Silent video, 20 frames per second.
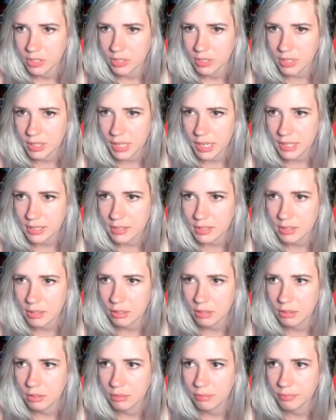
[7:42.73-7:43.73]
nice
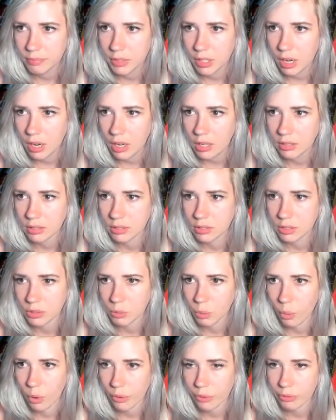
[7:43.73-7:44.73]
little garden to
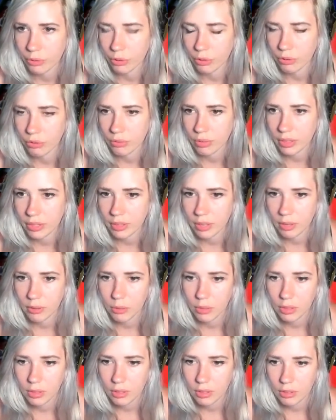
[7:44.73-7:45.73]
walk through, I think,
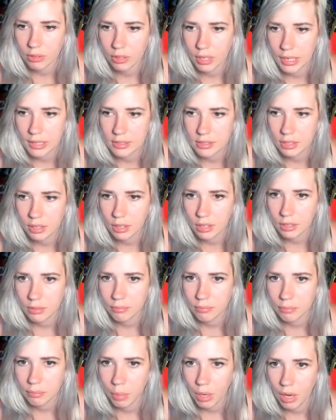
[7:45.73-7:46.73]
with a little nice
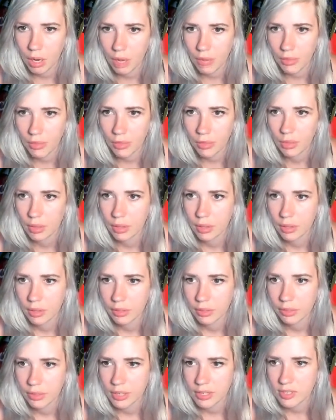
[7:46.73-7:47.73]
garden path.
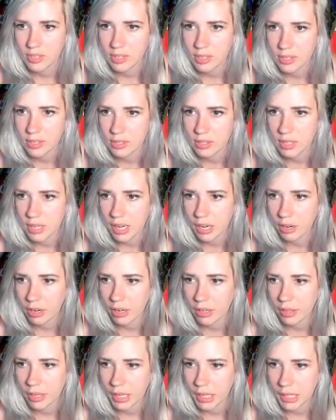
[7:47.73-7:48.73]
This is the area
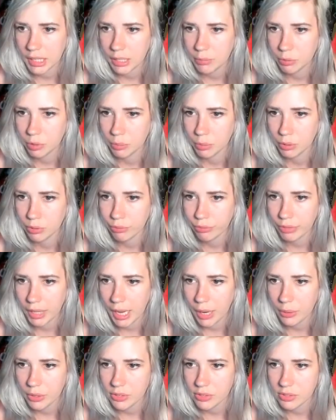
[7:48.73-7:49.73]
that I need more blue
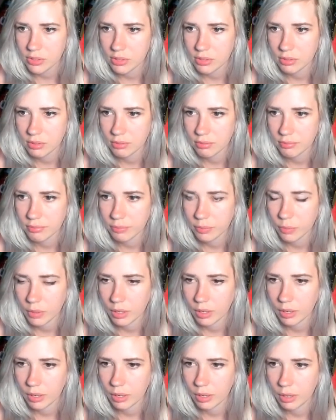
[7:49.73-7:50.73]
flowers
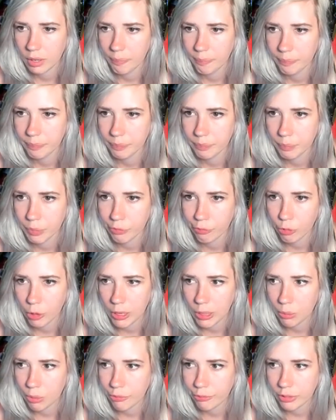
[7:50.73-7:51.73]
before
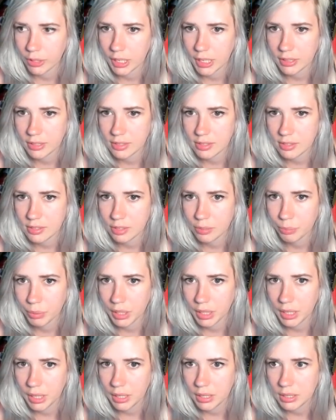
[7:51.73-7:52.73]
I will feel like this is
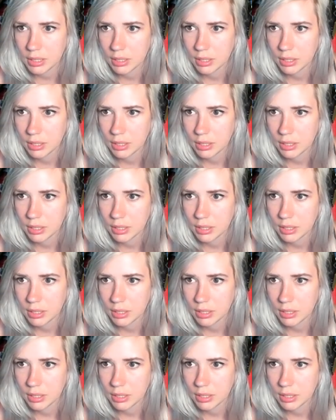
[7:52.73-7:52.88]
completed,